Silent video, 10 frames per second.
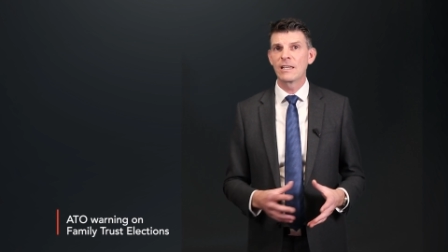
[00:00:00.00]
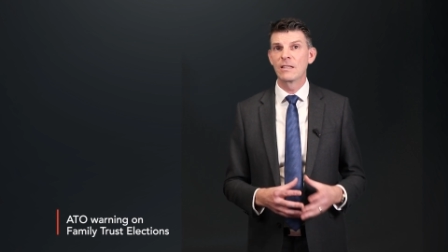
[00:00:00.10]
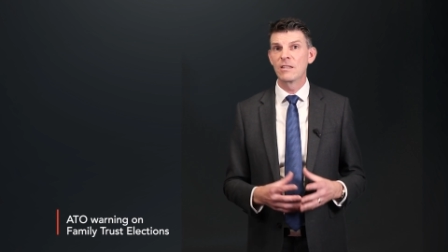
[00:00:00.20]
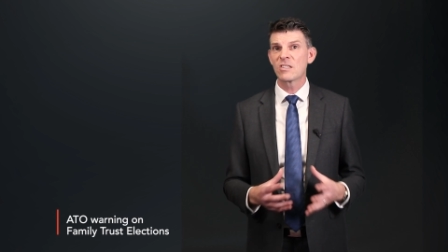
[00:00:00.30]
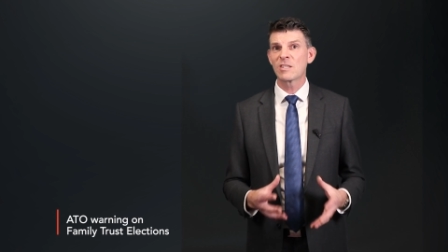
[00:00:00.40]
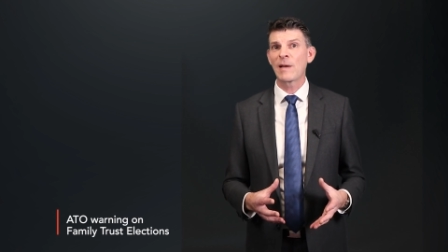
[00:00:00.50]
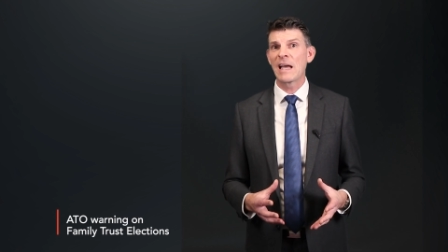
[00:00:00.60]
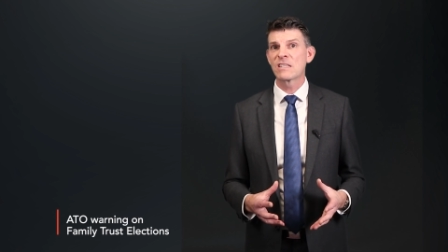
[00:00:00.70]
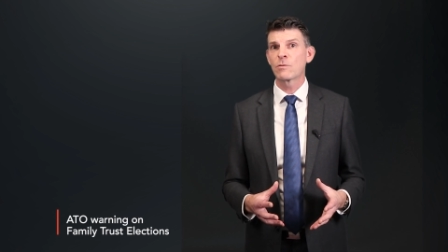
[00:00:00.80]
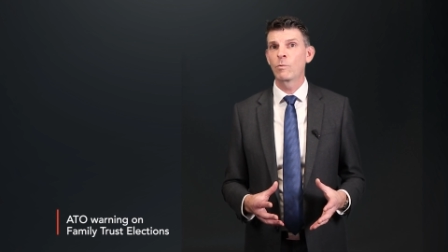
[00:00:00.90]
in this
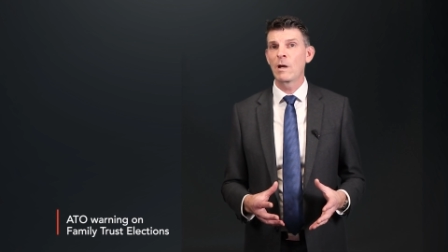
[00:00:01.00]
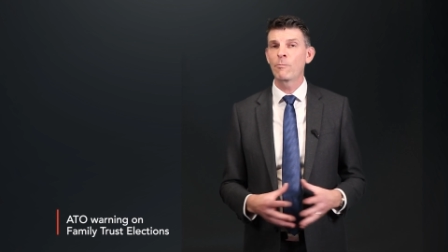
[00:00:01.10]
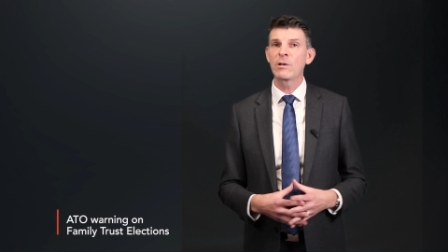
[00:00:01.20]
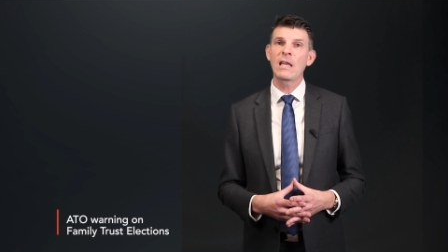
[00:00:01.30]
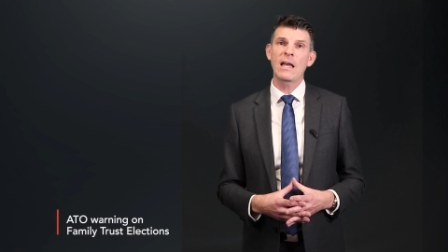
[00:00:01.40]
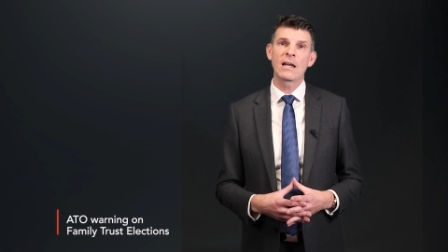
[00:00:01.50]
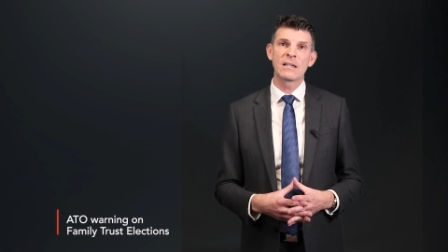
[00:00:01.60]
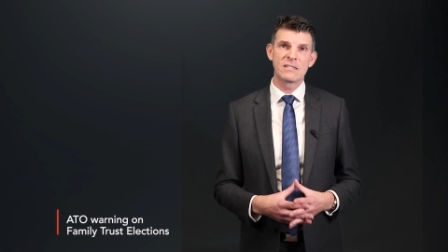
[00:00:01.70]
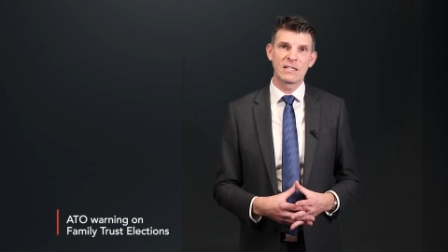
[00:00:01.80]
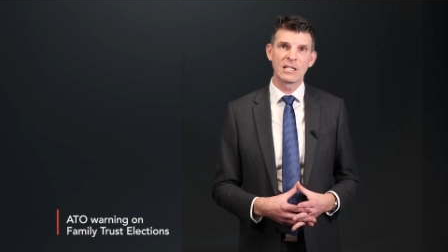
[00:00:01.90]
space when we are
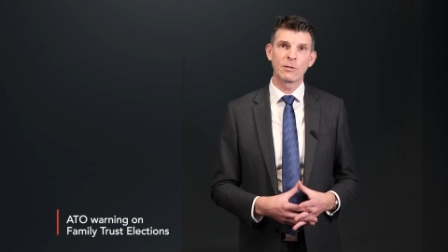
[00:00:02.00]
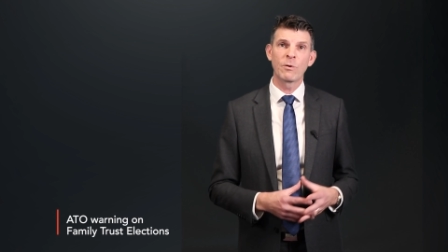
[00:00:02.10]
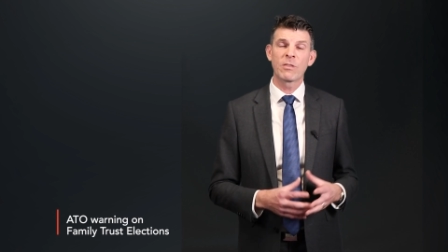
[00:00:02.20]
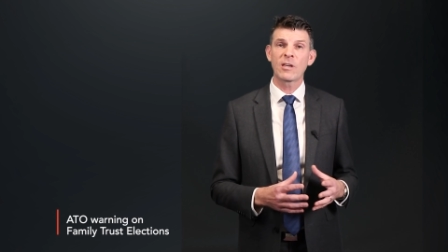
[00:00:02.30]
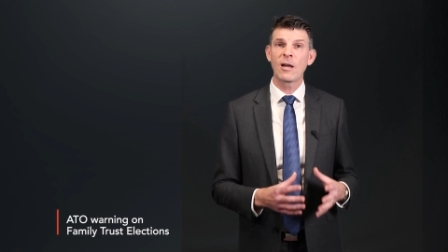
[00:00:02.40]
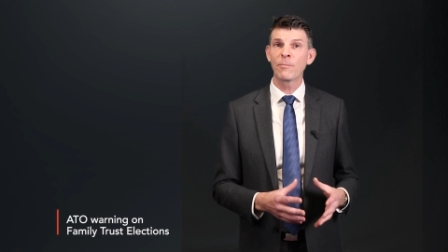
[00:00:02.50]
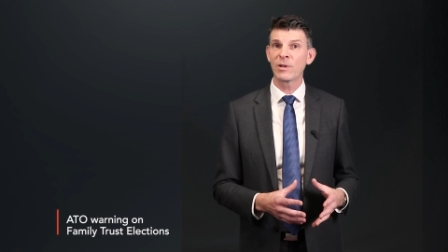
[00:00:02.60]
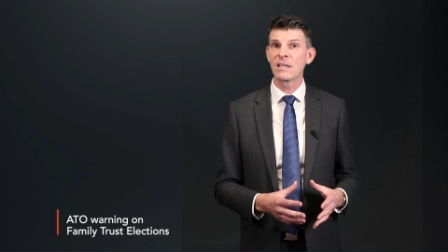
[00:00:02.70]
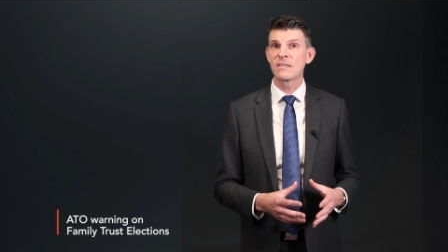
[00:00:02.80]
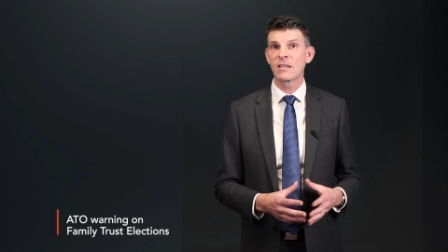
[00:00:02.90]
dealing with
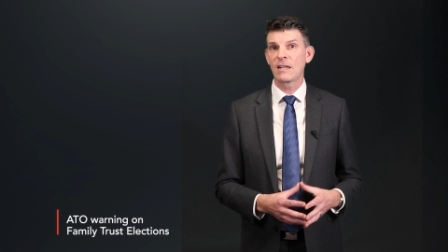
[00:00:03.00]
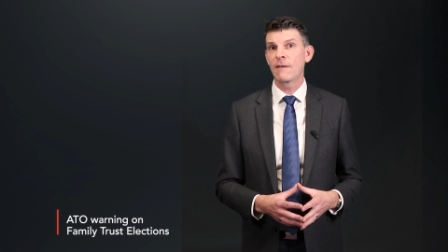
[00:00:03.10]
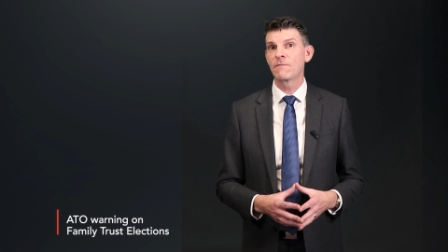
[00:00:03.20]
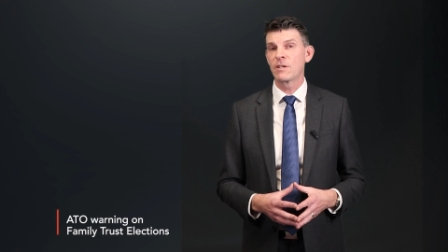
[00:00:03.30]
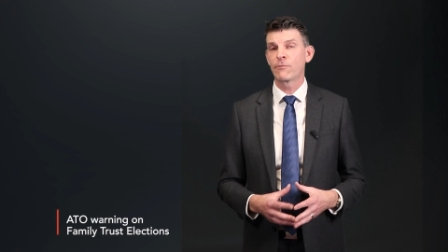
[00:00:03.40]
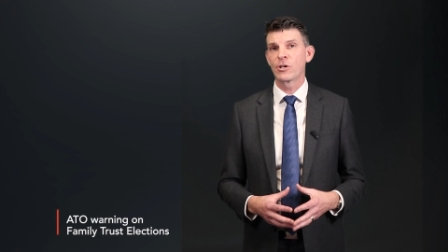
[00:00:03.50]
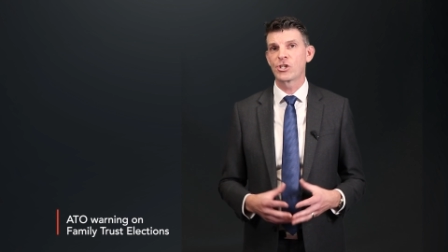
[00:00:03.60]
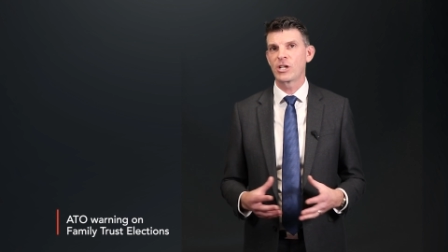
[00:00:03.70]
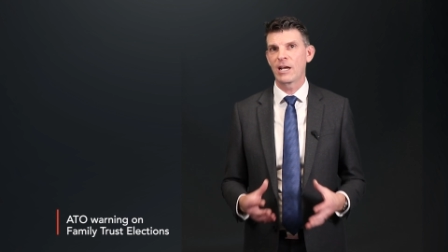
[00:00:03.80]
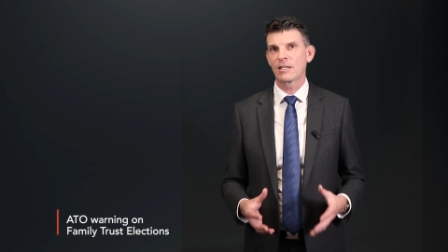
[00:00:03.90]
companies that have different
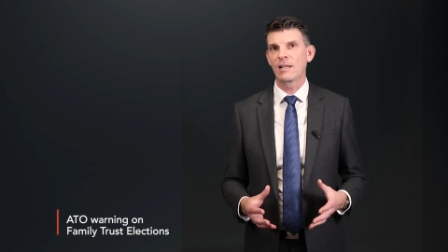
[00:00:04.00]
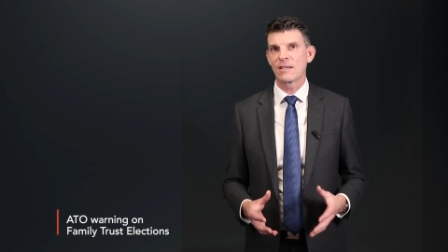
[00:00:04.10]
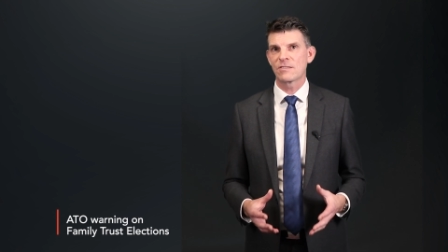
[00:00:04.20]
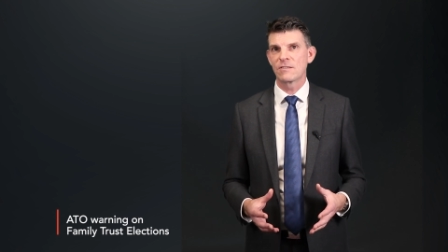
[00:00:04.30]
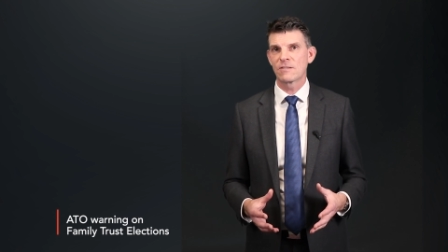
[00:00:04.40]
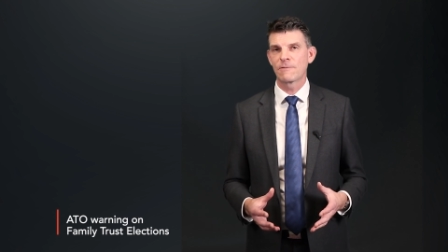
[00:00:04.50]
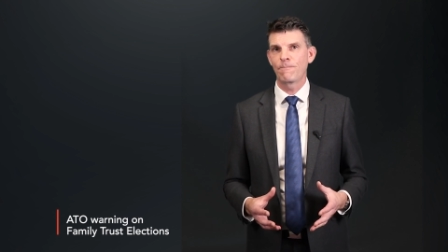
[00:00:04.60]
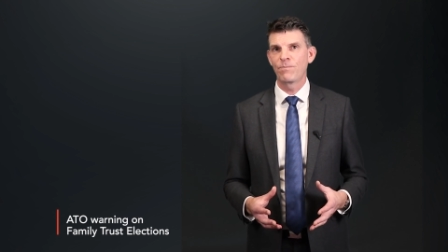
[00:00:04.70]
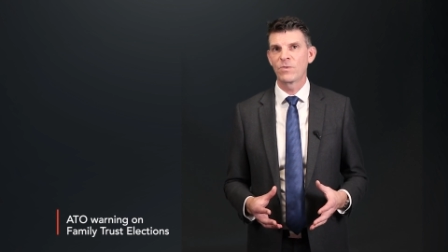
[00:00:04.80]
share classes.